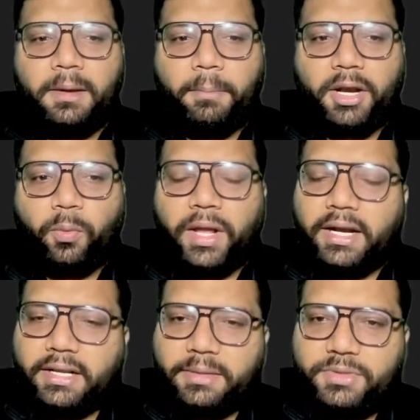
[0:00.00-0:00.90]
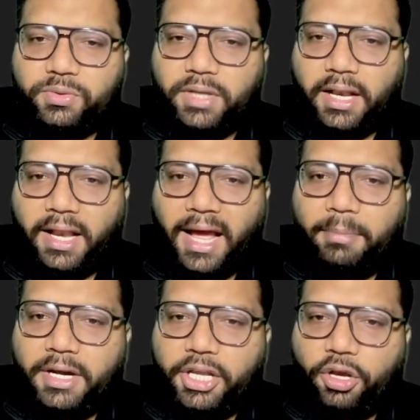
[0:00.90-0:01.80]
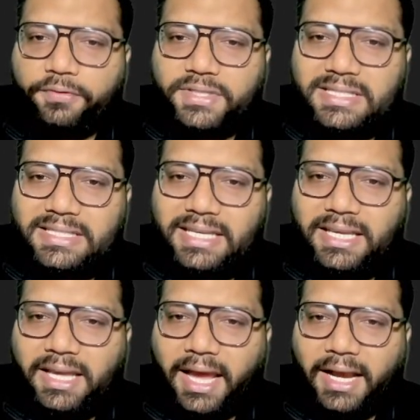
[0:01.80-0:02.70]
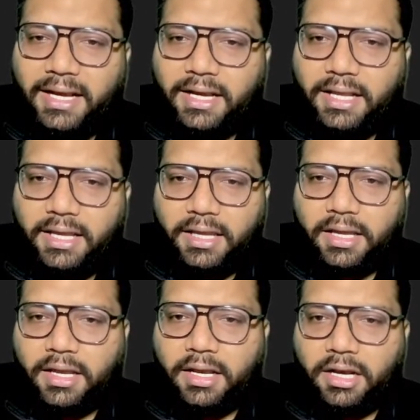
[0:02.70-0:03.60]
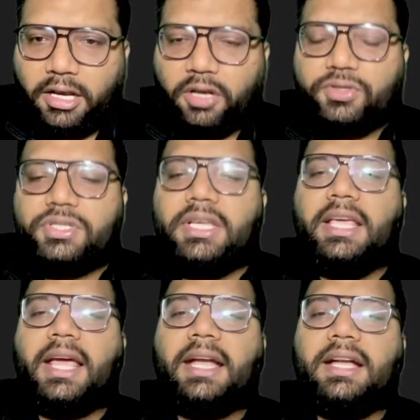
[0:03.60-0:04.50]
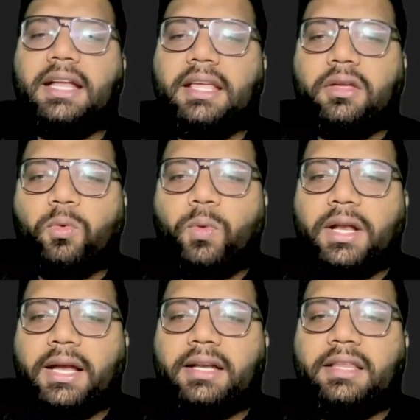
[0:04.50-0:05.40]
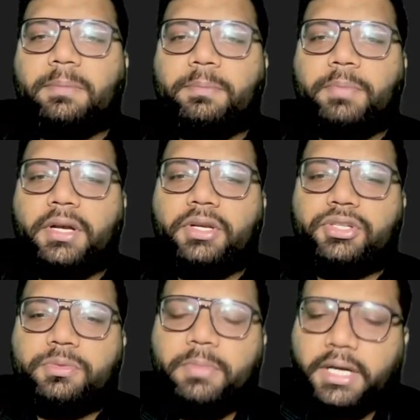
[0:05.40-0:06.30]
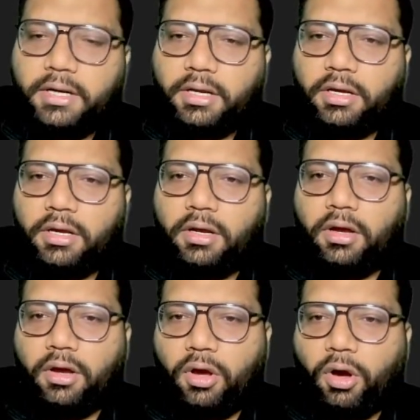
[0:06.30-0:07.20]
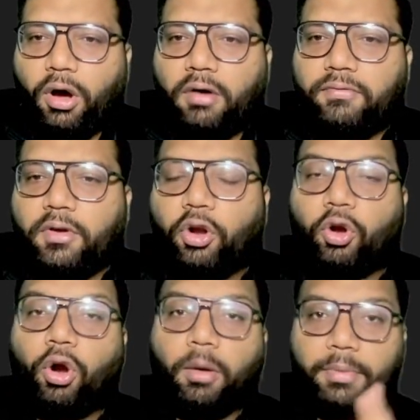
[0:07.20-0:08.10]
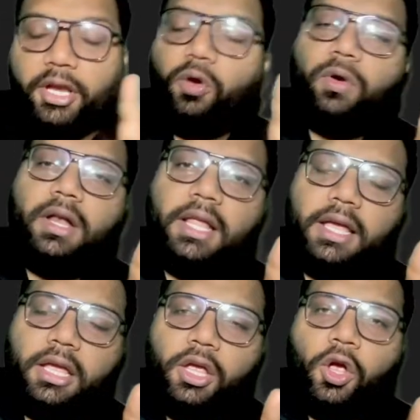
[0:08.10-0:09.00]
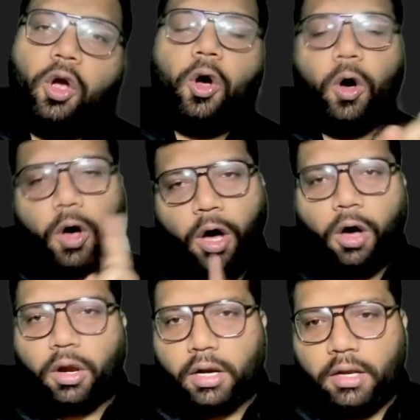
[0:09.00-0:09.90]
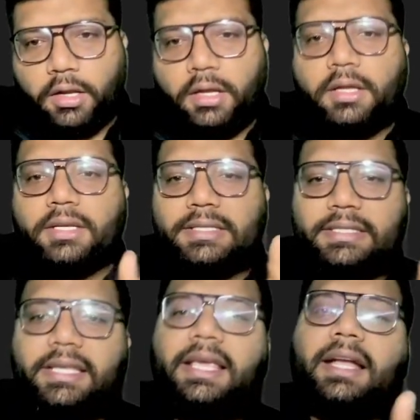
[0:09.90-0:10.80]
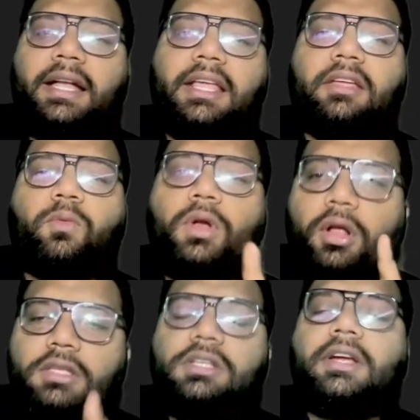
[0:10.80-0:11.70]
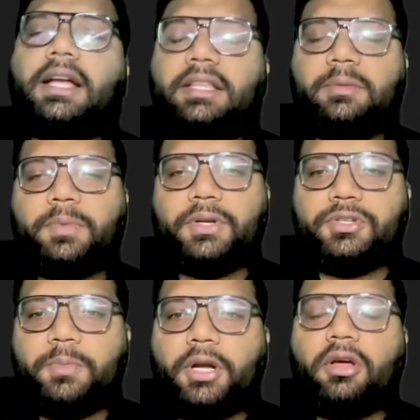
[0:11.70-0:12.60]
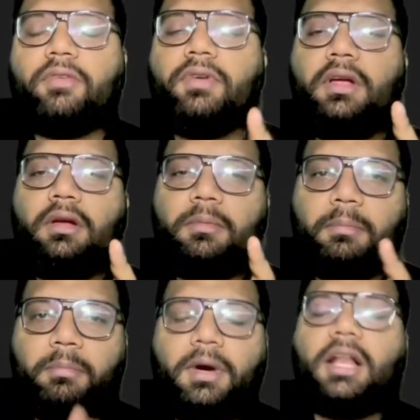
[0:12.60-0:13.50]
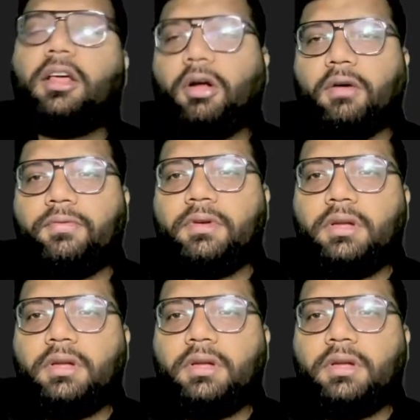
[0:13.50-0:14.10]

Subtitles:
But when it comes to the liability of C and D, now C and D will get the punishment of robbery only, or C and D will also get the punishment of murder of